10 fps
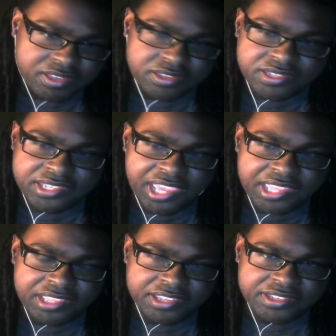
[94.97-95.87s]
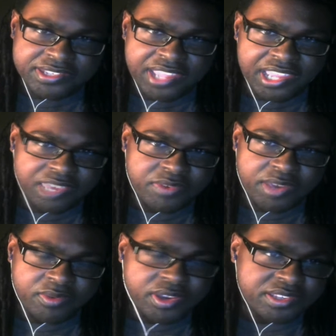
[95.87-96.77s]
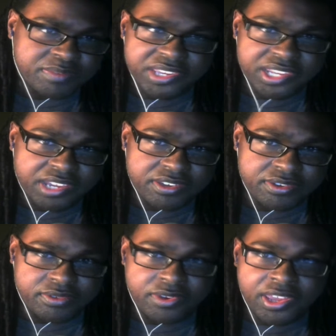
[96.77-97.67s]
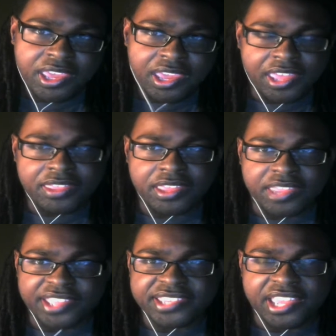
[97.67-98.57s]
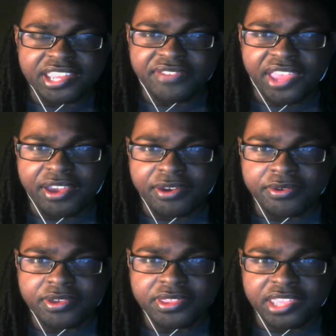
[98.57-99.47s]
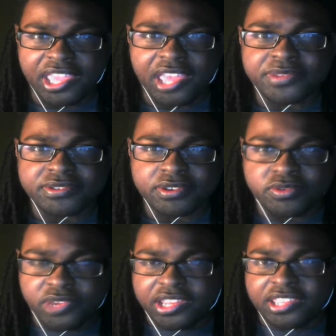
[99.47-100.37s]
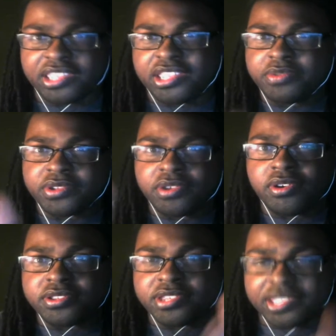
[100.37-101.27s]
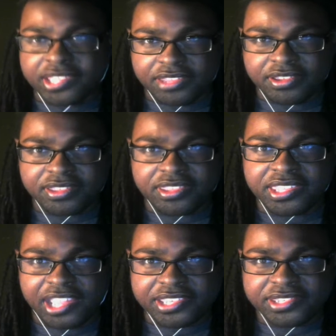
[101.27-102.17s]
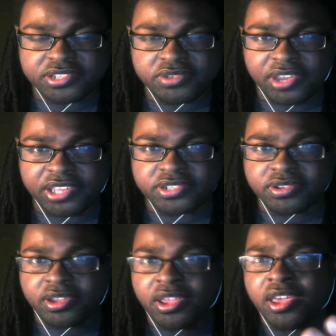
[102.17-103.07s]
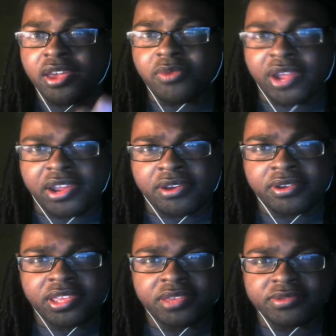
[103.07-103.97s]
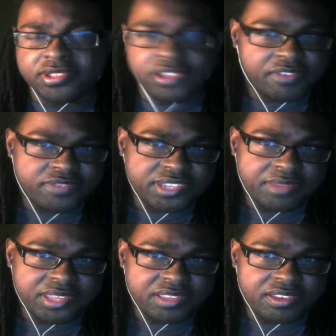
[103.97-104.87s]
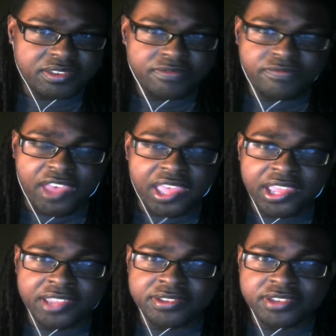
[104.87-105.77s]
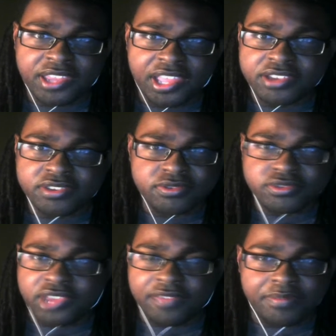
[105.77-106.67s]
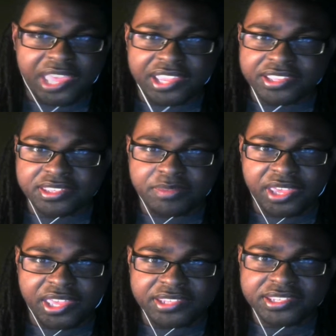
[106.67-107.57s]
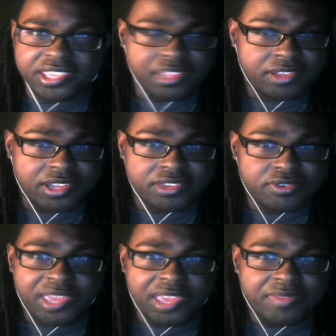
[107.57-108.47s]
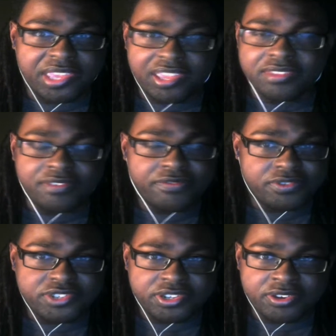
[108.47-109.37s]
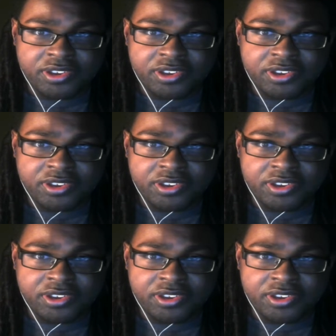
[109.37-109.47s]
sadly does not get where he wanted to beat Aku, and then that's kind of how the episode went, and then he would go on to the next situation where he was looking for something to find Aku, travel back into the past, kill Aku maybe in the future,